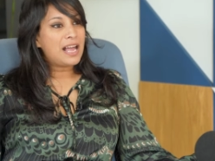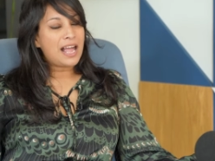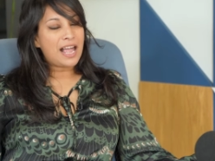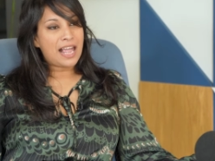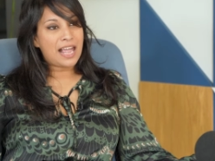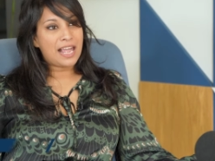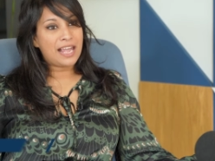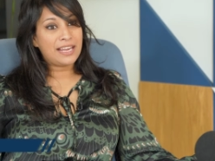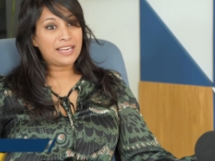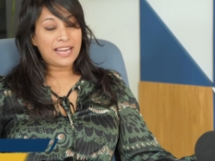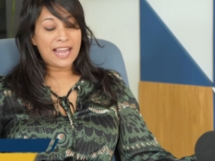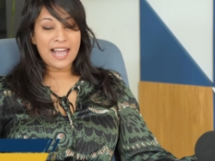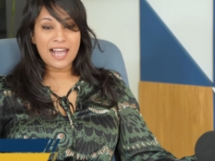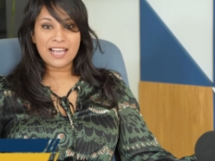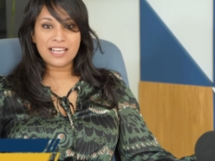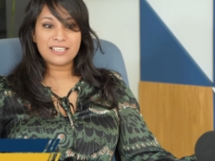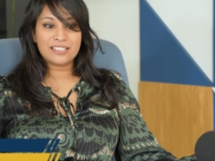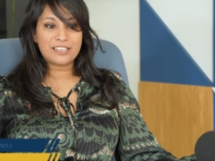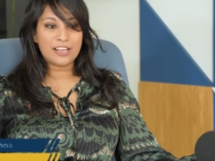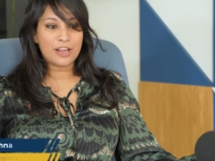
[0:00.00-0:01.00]
Uh,
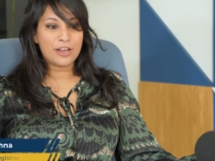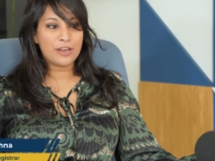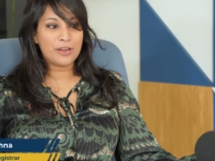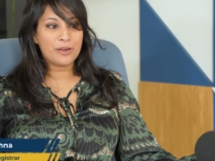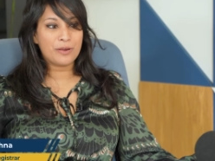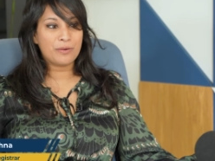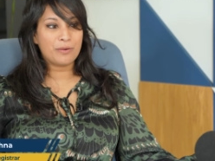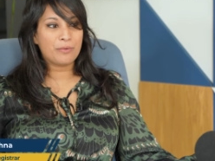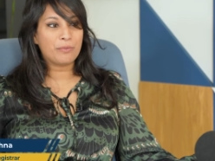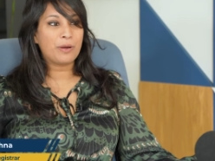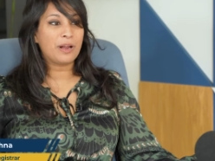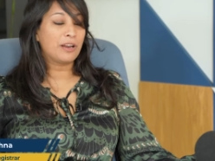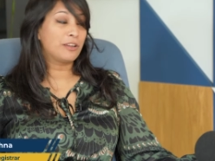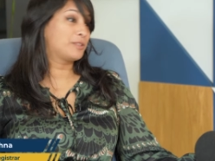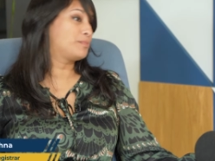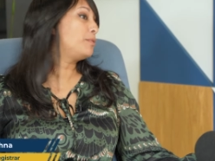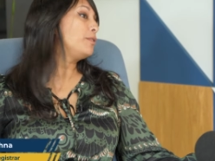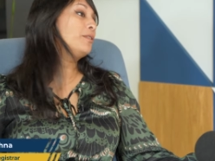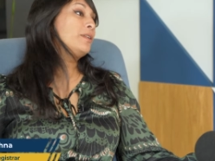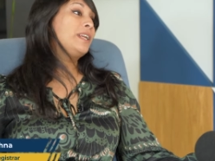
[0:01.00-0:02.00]
yeah, so well, I
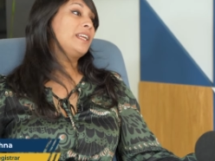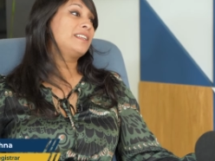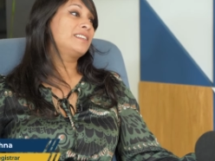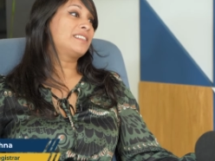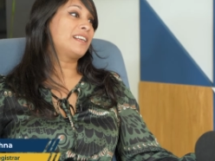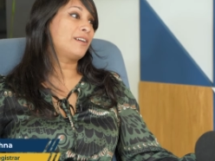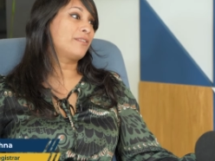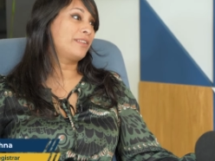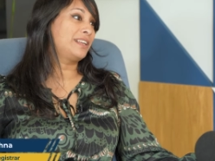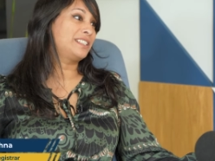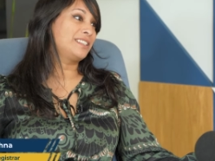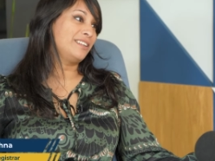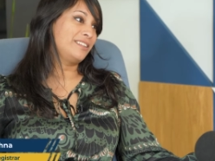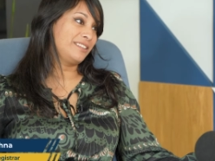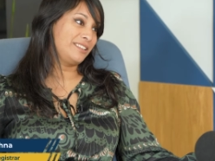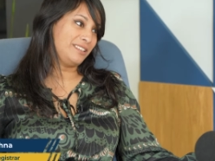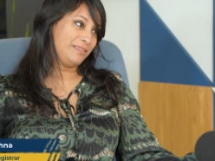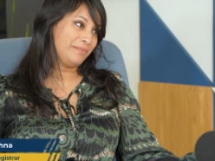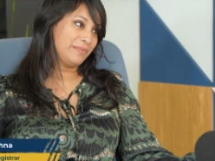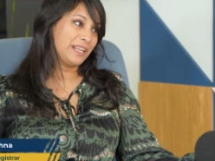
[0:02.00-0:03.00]
was born in southeast
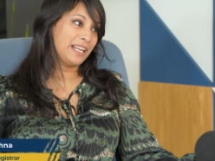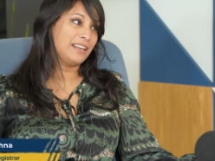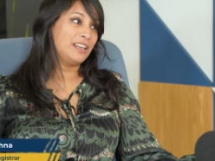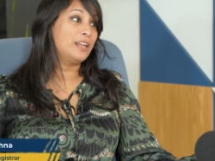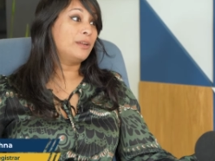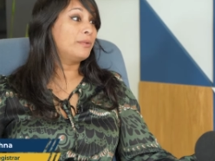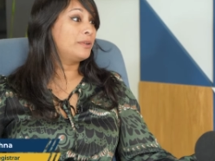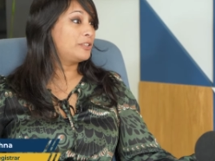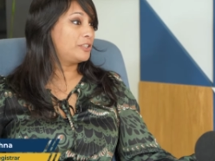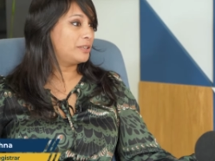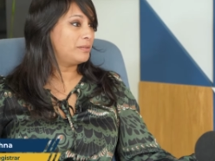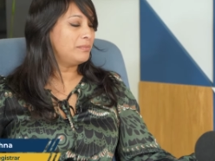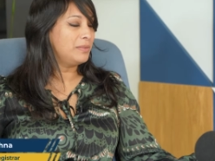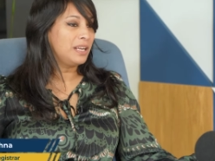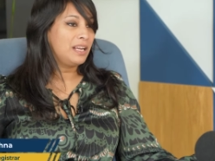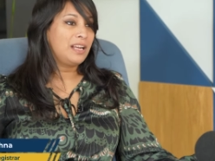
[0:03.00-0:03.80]
London mm. in Lewisham.